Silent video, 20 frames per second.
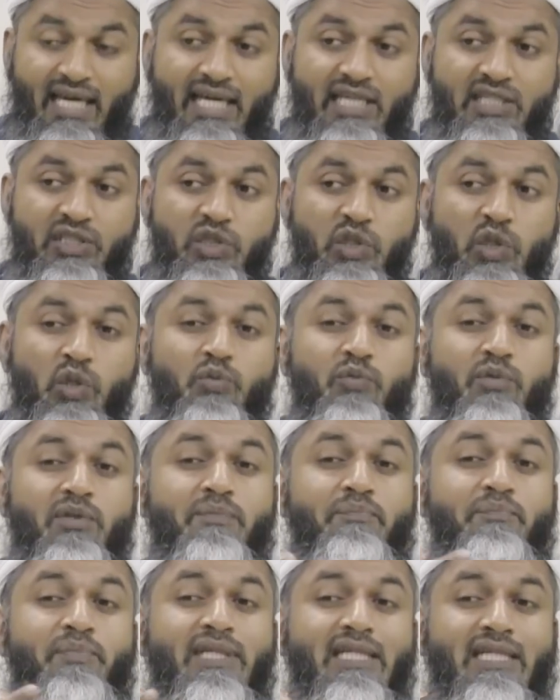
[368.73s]
is you
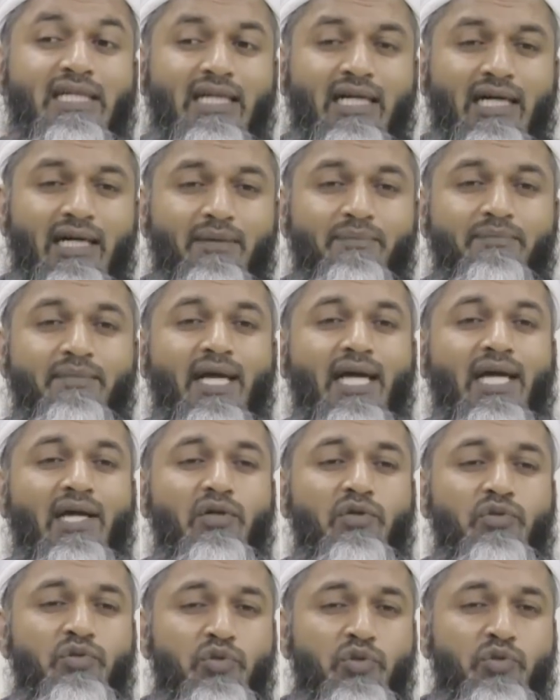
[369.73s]
will become a
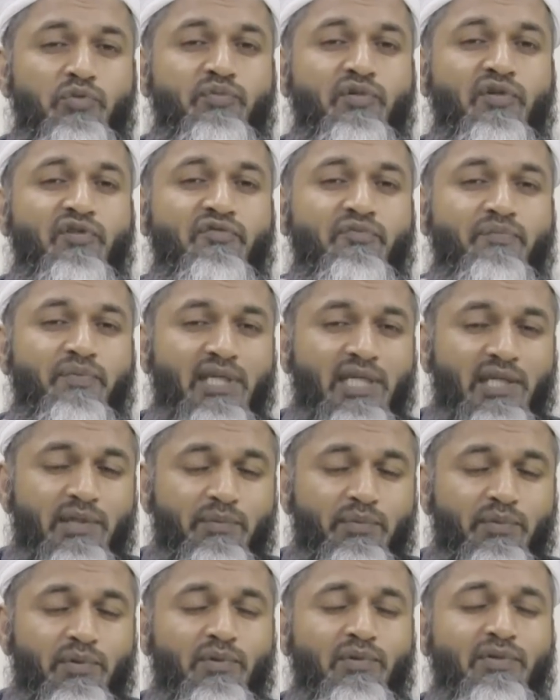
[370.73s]
group of
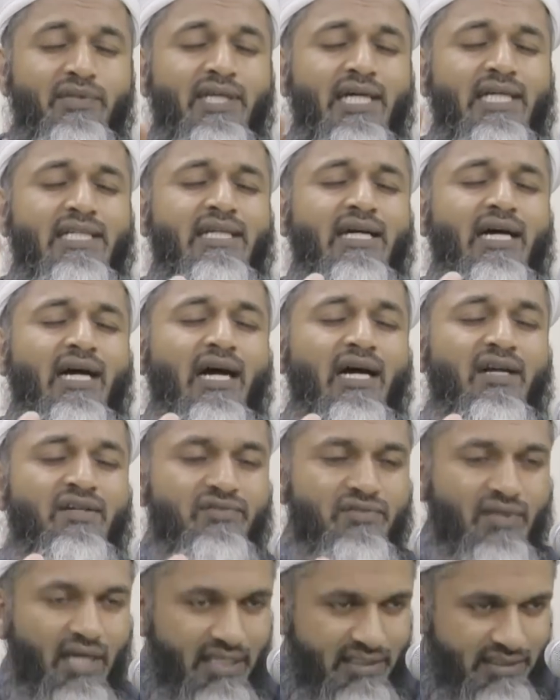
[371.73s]
people that are
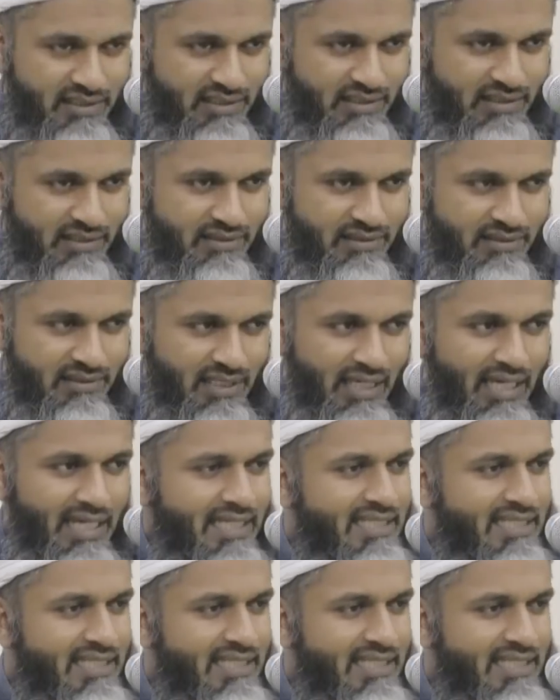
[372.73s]
righteous.